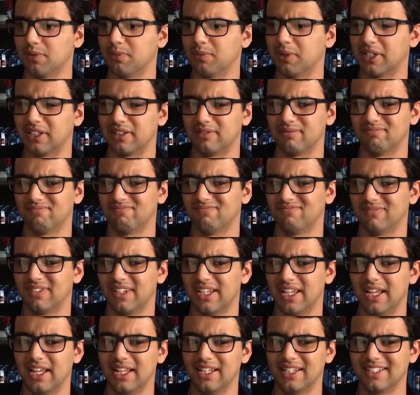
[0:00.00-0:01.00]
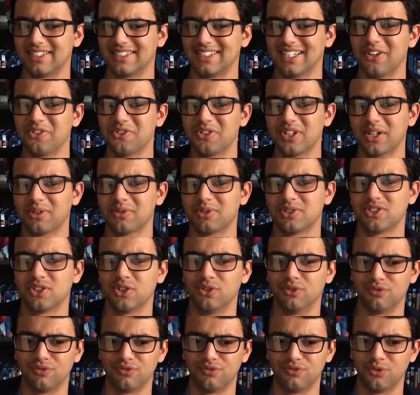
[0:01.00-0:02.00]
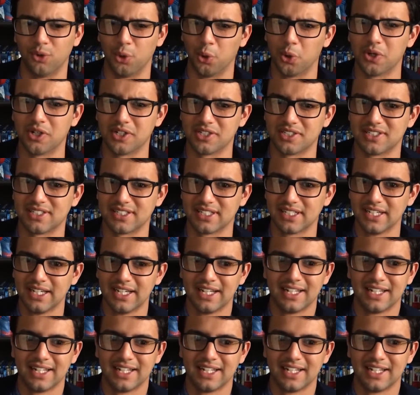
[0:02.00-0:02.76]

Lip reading: But the soundtrack was so forced.